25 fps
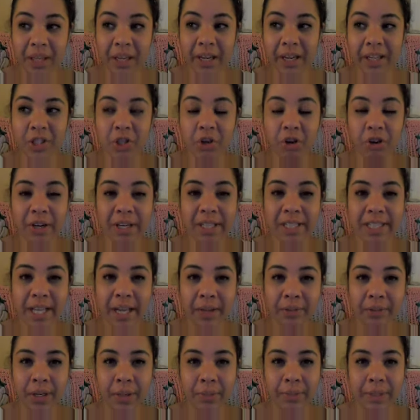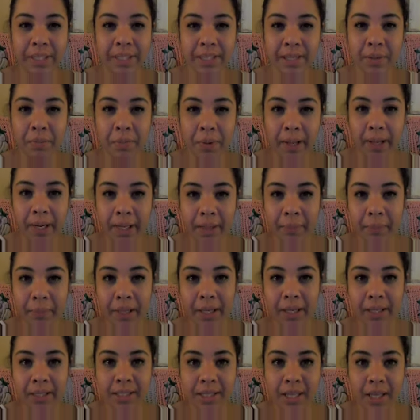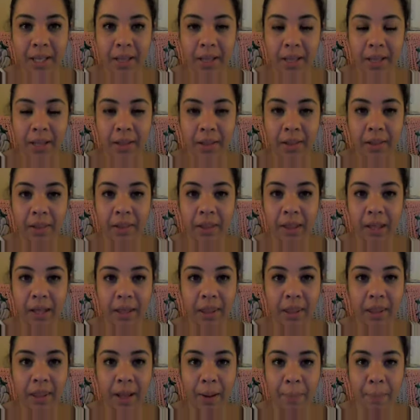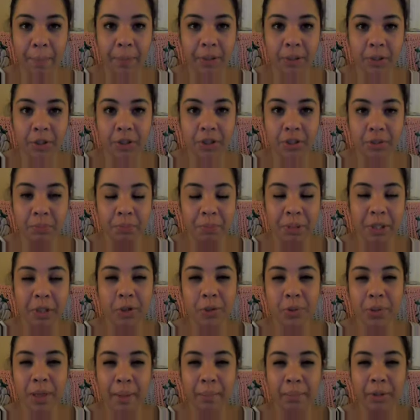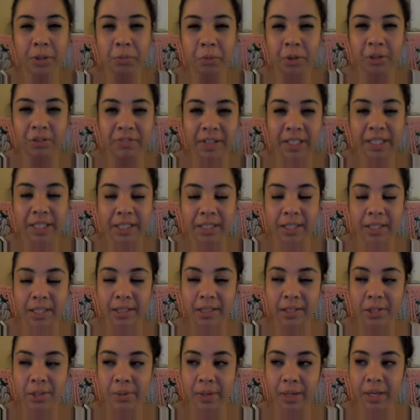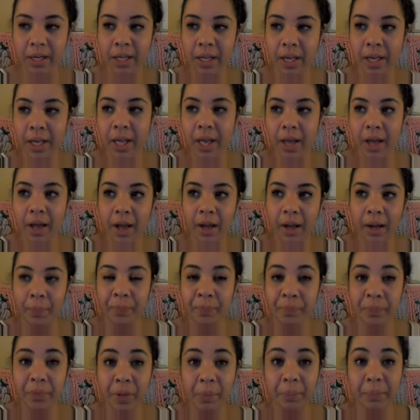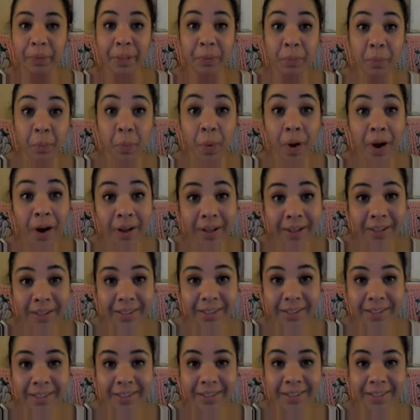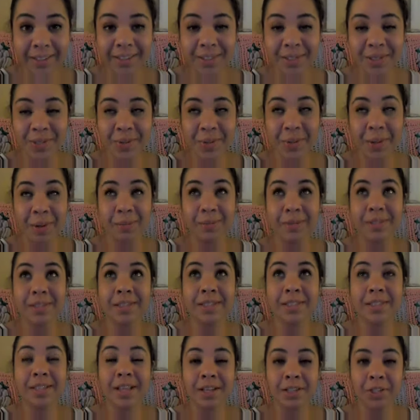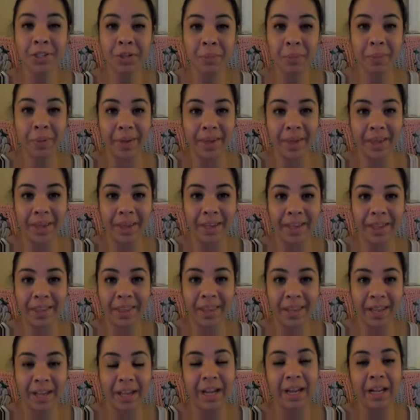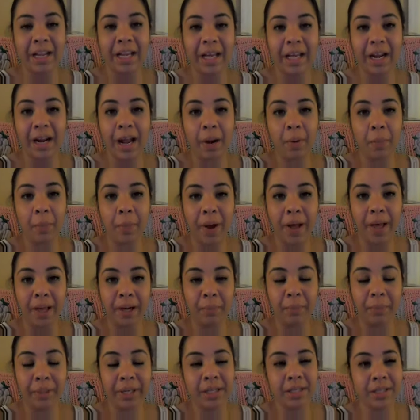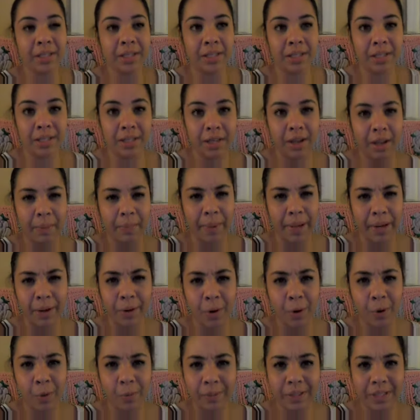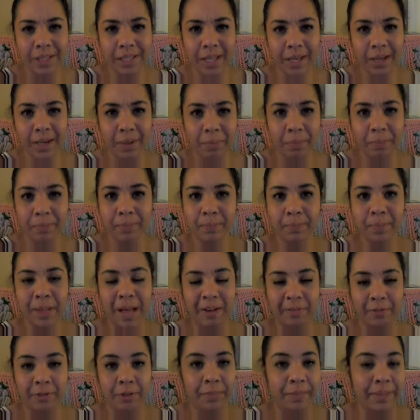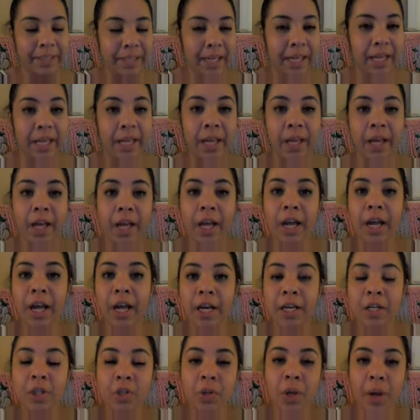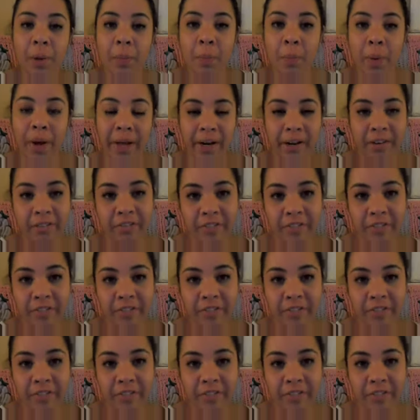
it's crazy how knowing somebody makes it like that much makes you that much more invested into it. Um, but he won, so that was such a big thing, and I went because back home it's like after midnight. So I went on